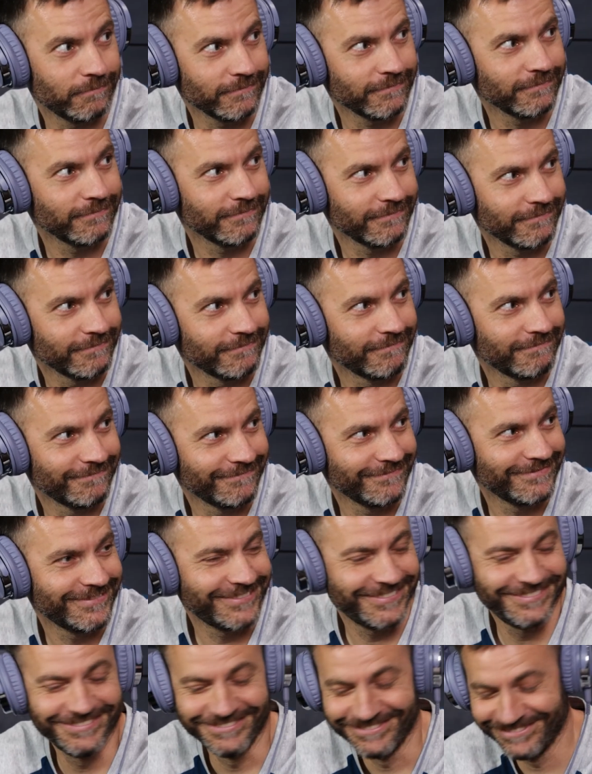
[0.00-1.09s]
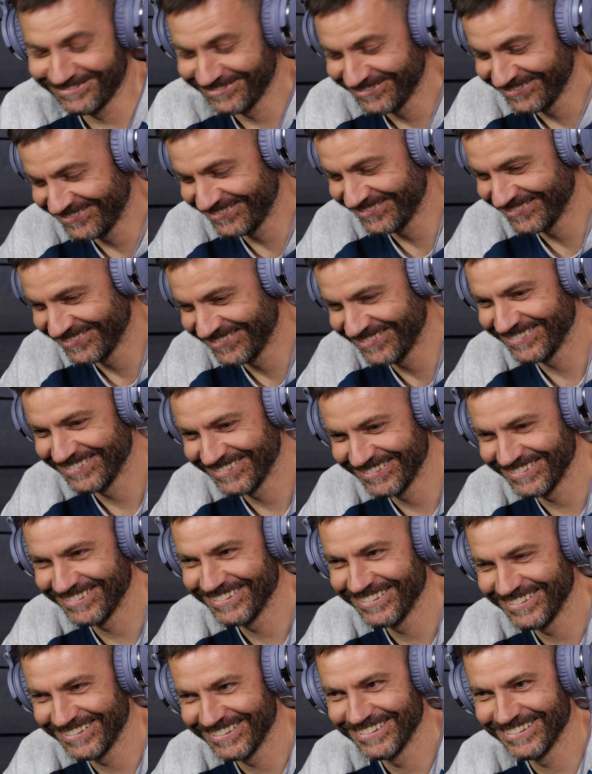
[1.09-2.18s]
Yeah, because I know
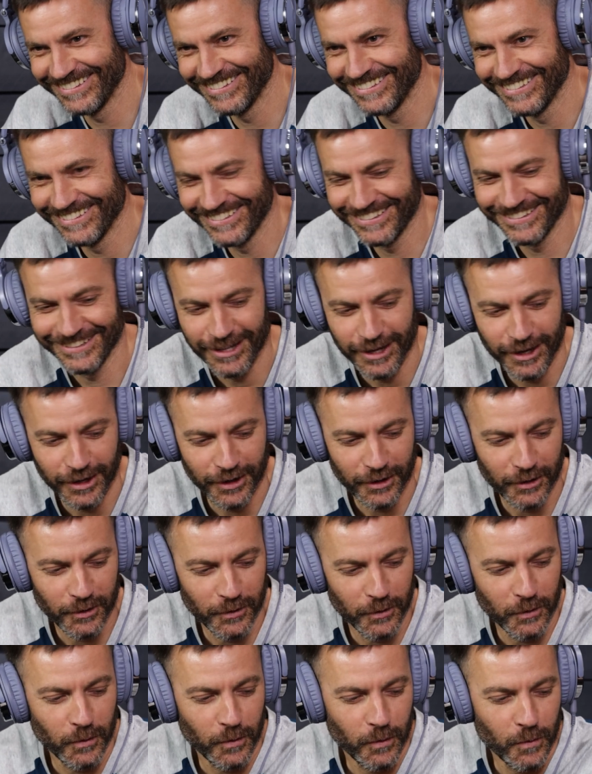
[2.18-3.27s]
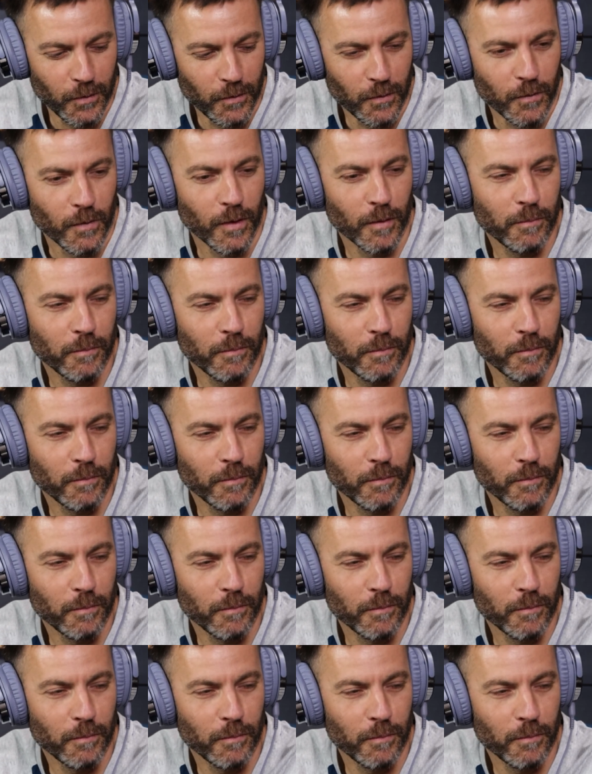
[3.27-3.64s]
everything about videography.